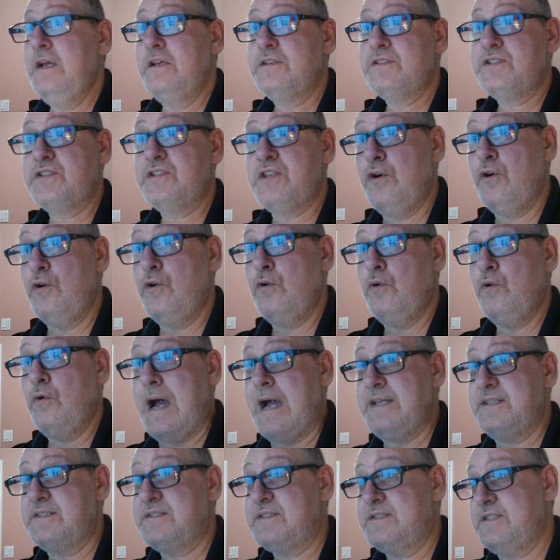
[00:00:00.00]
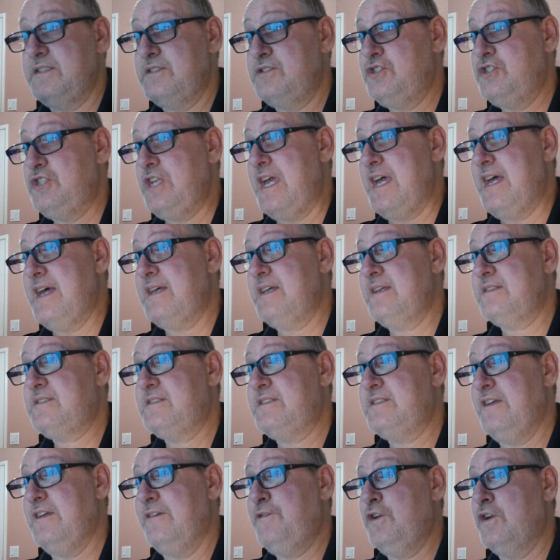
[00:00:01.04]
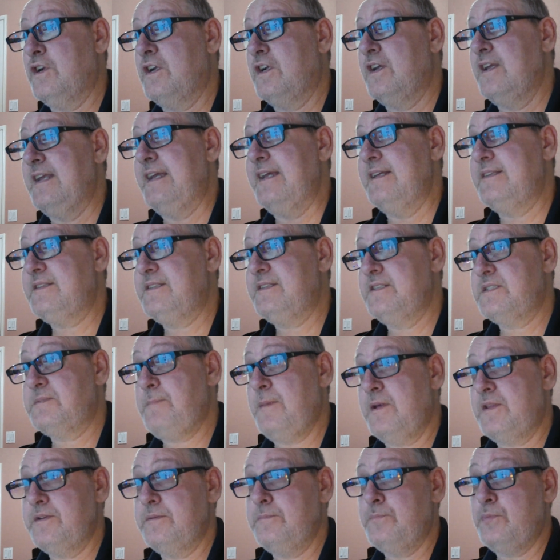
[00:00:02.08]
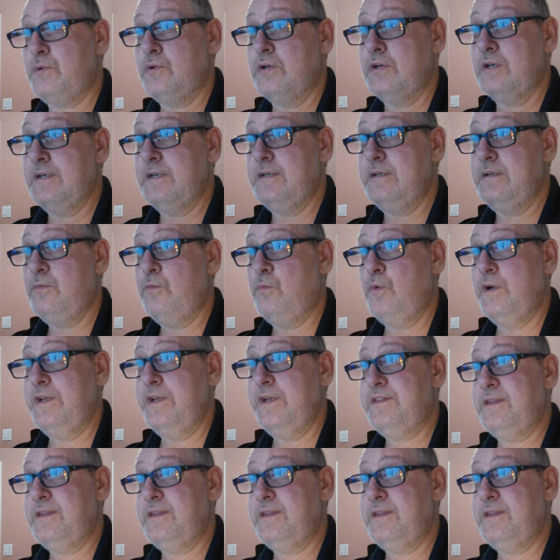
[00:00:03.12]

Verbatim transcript: So I suggest if you're going to get this motherboard with the